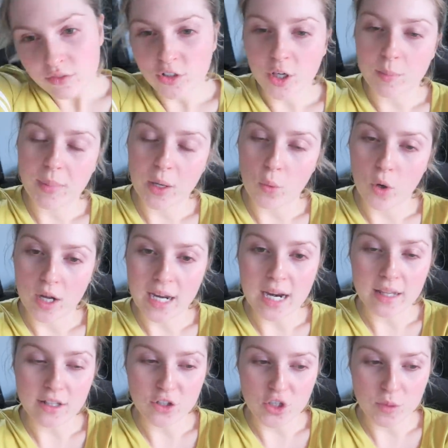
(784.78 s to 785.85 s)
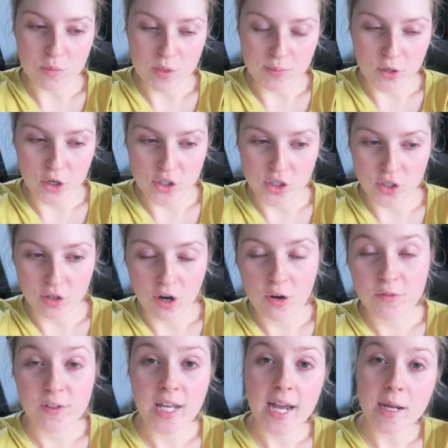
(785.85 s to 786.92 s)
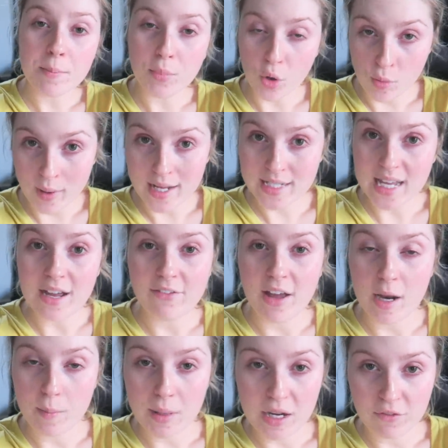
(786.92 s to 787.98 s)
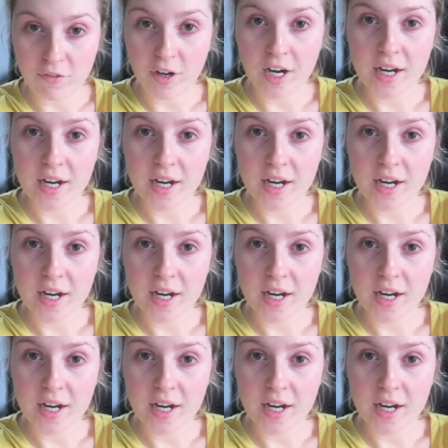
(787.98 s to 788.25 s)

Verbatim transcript: got a big workout at the gym tomorrow too. Hopefully I can pull myself out of bed for